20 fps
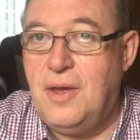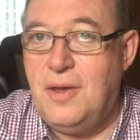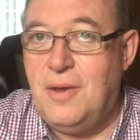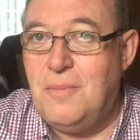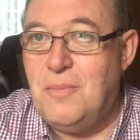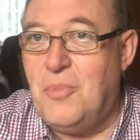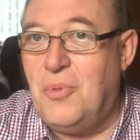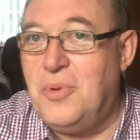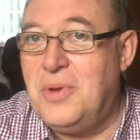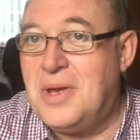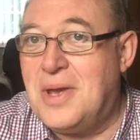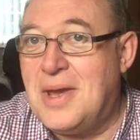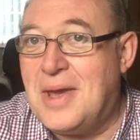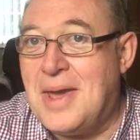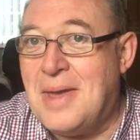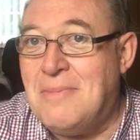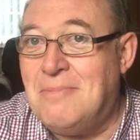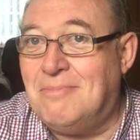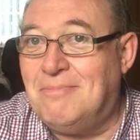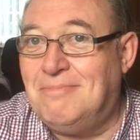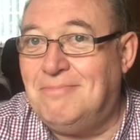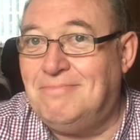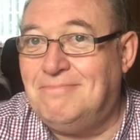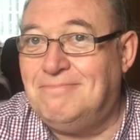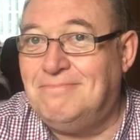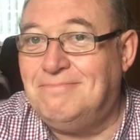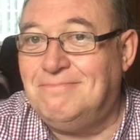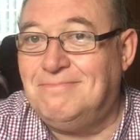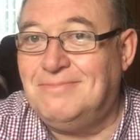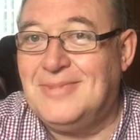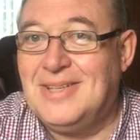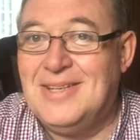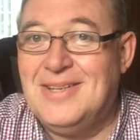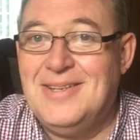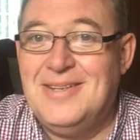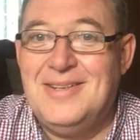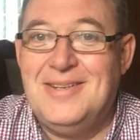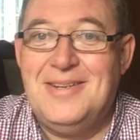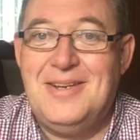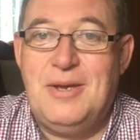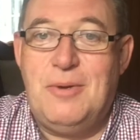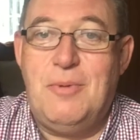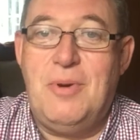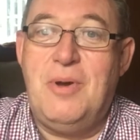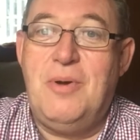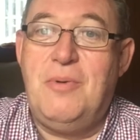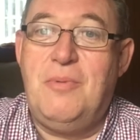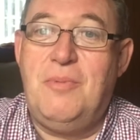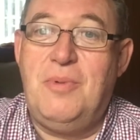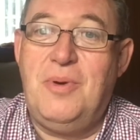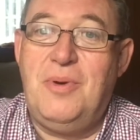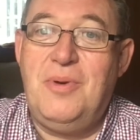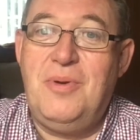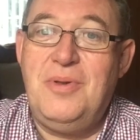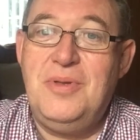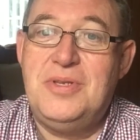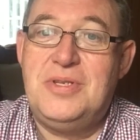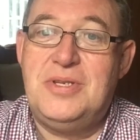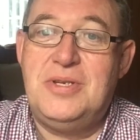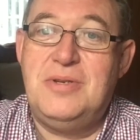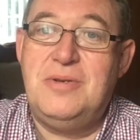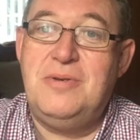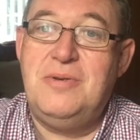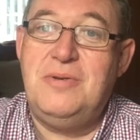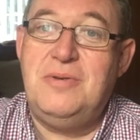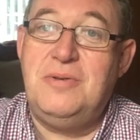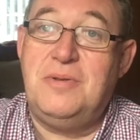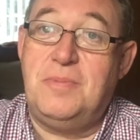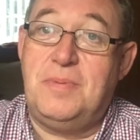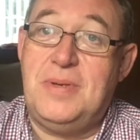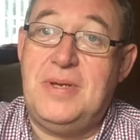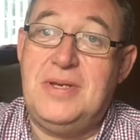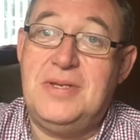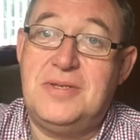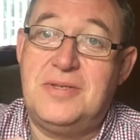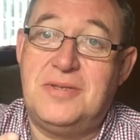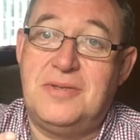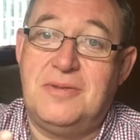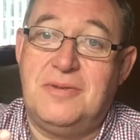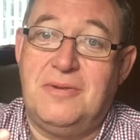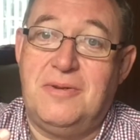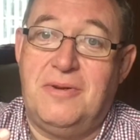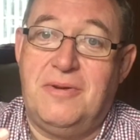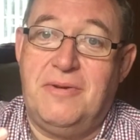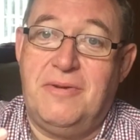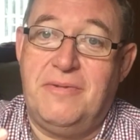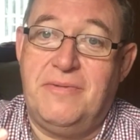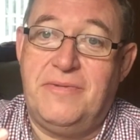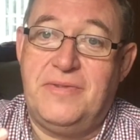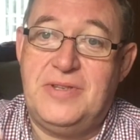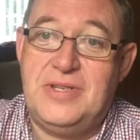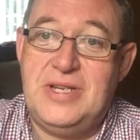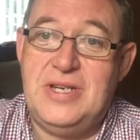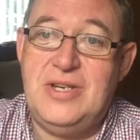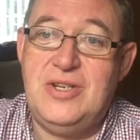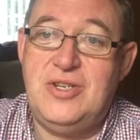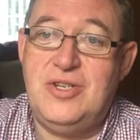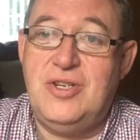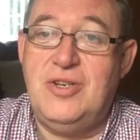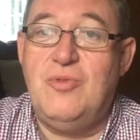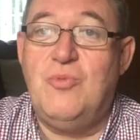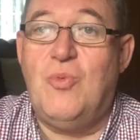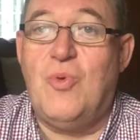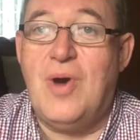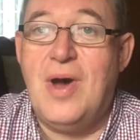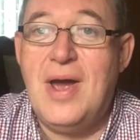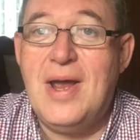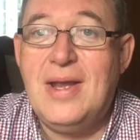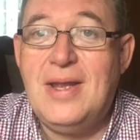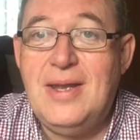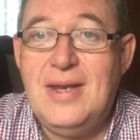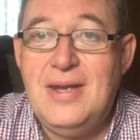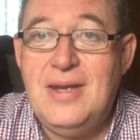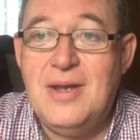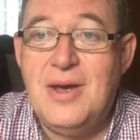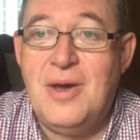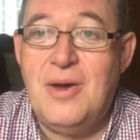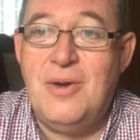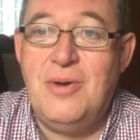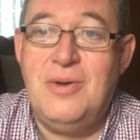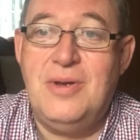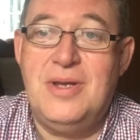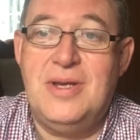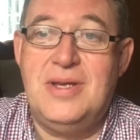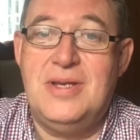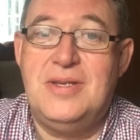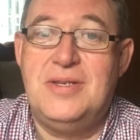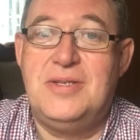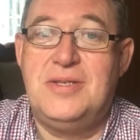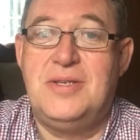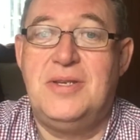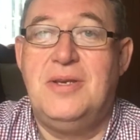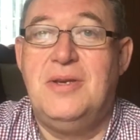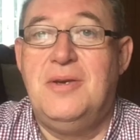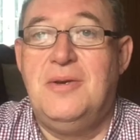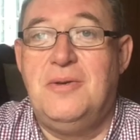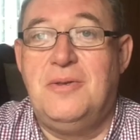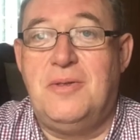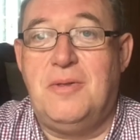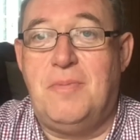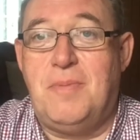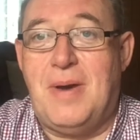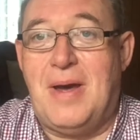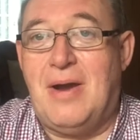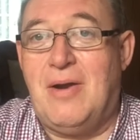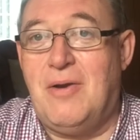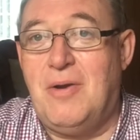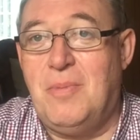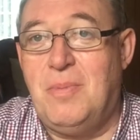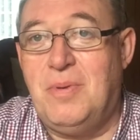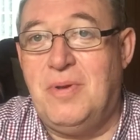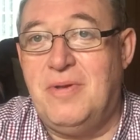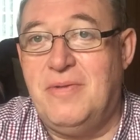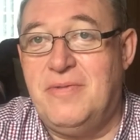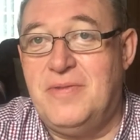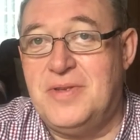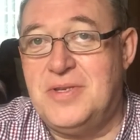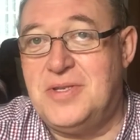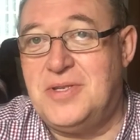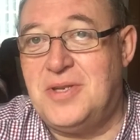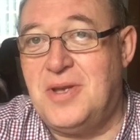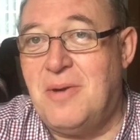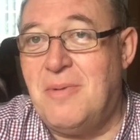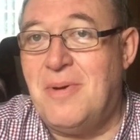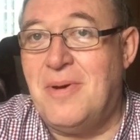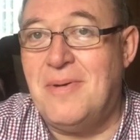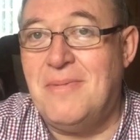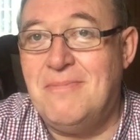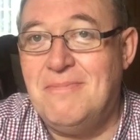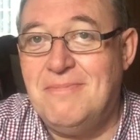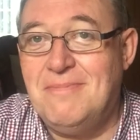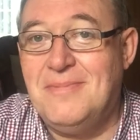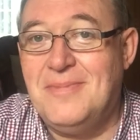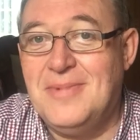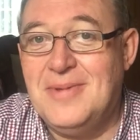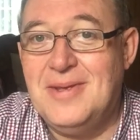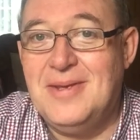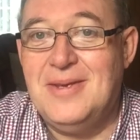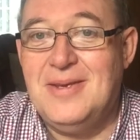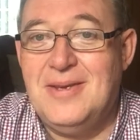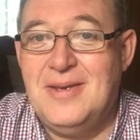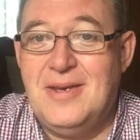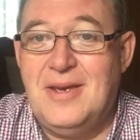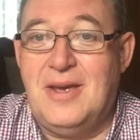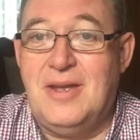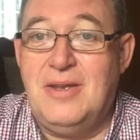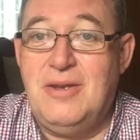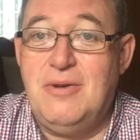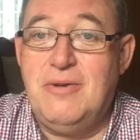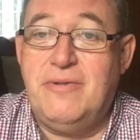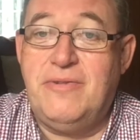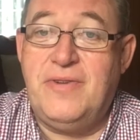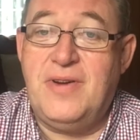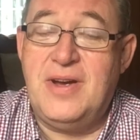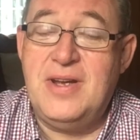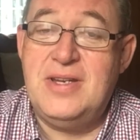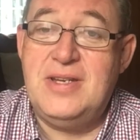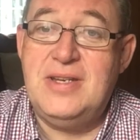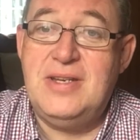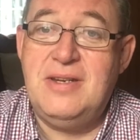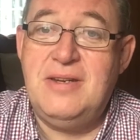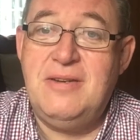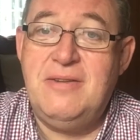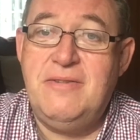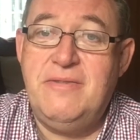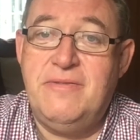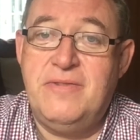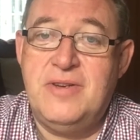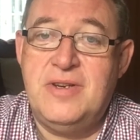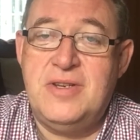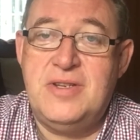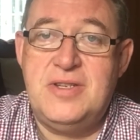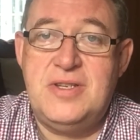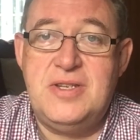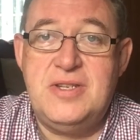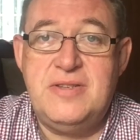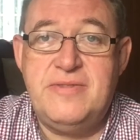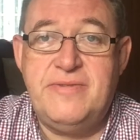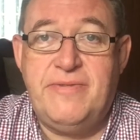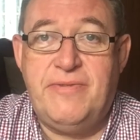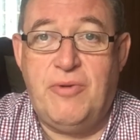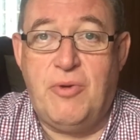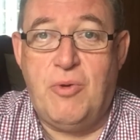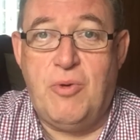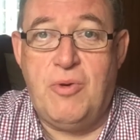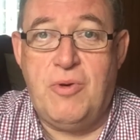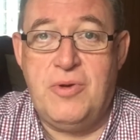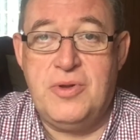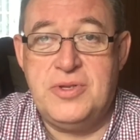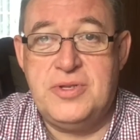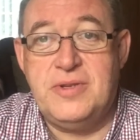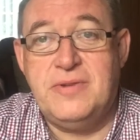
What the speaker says: Morning again. Well, we're on to the piece of teaching widely known as the parable of the sower. And you'll find it in verses 4 to